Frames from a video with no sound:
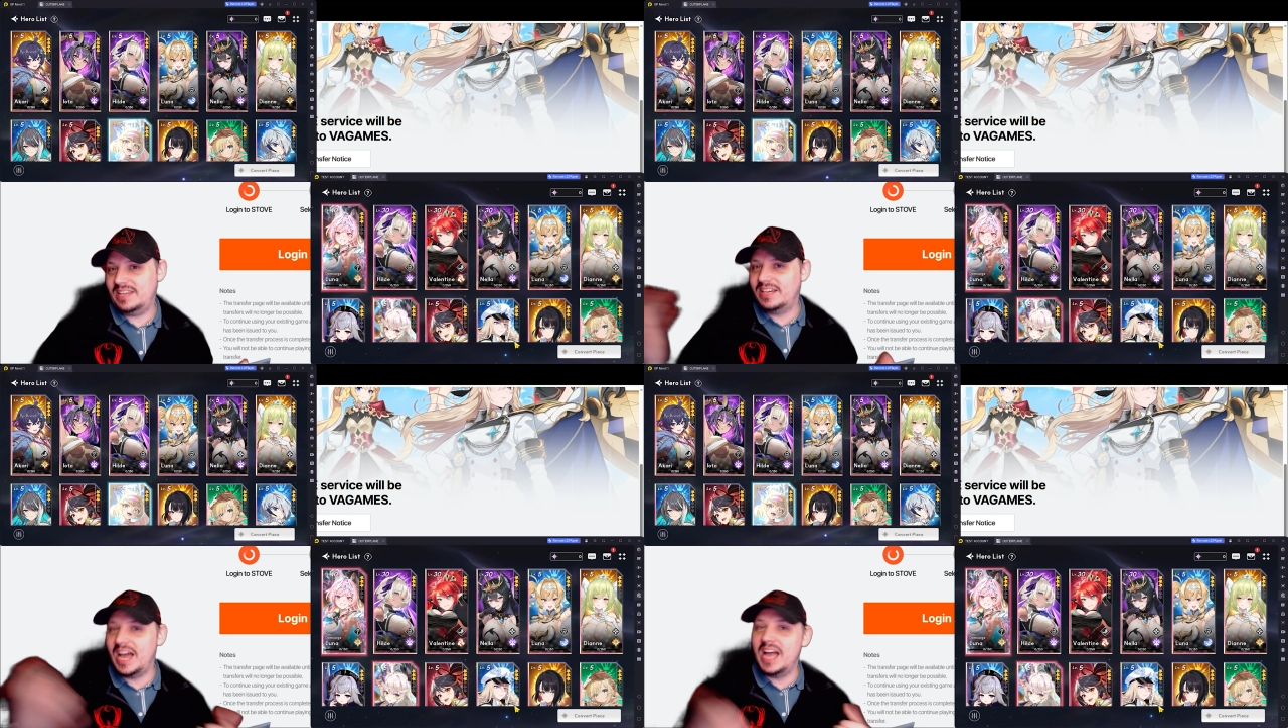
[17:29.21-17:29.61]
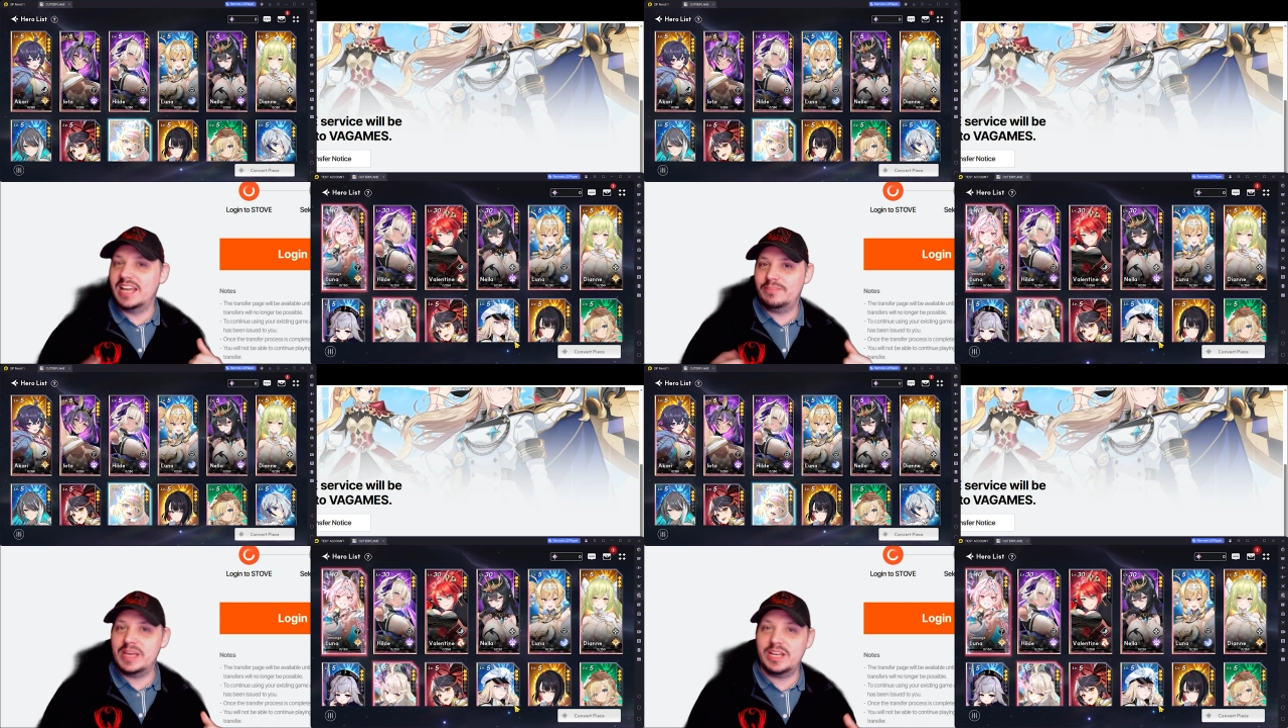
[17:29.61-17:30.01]
can kind
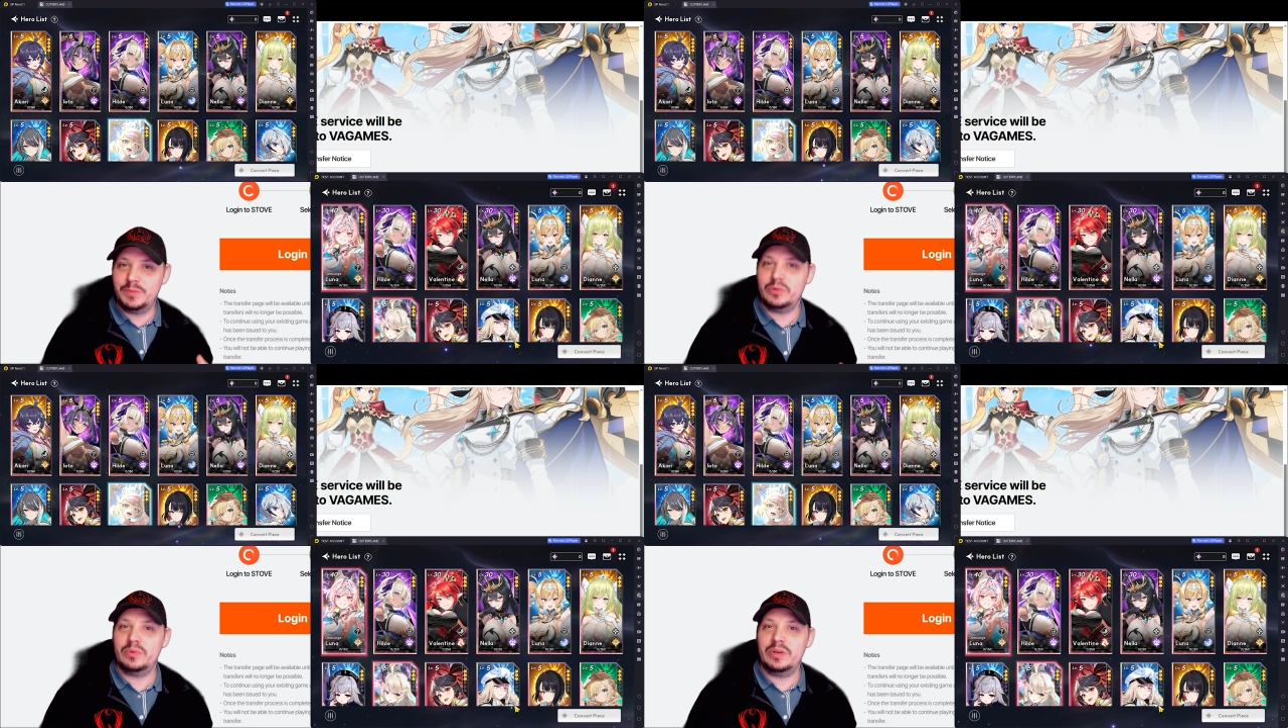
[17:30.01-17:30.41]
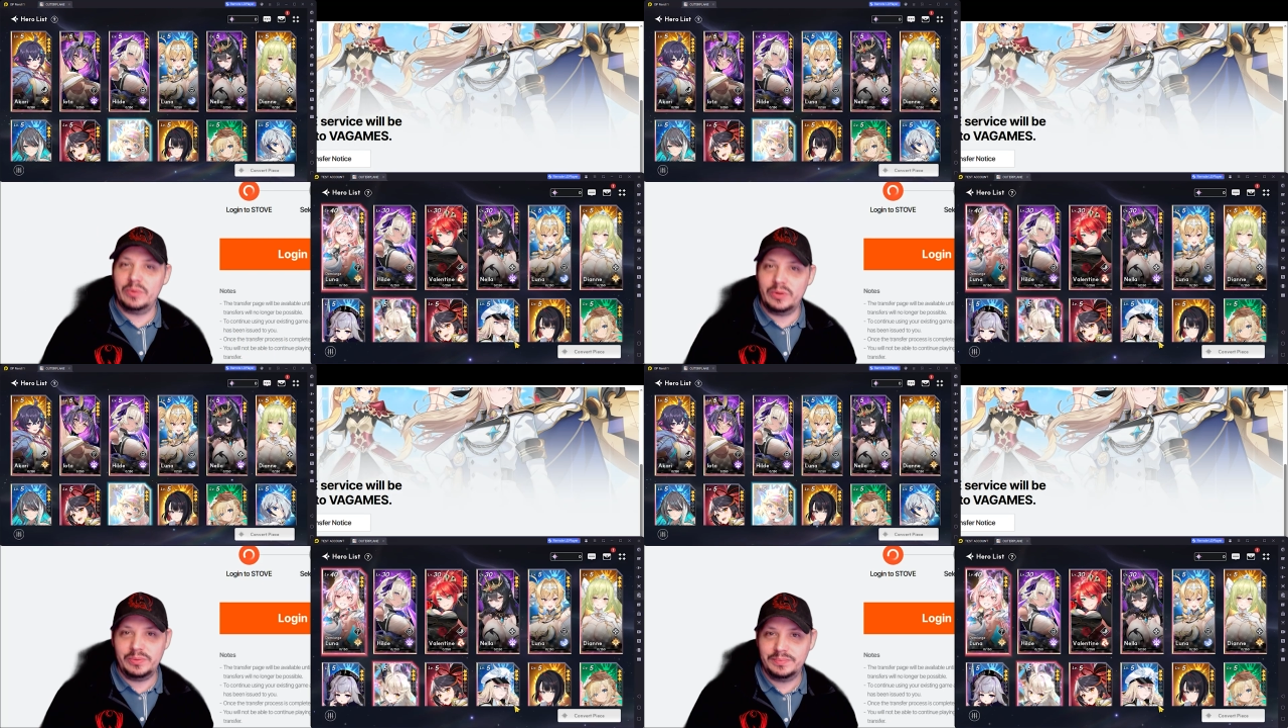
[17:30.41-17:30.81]
of make up your
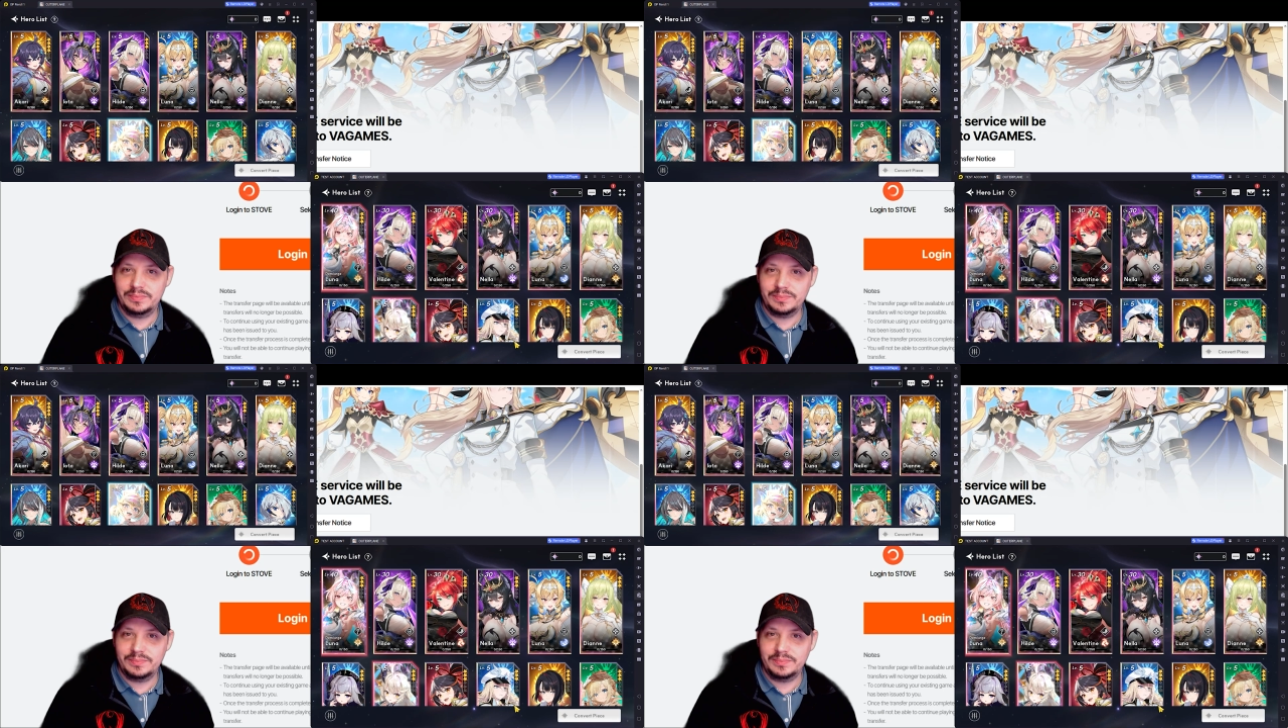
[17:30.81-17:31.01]
reroll,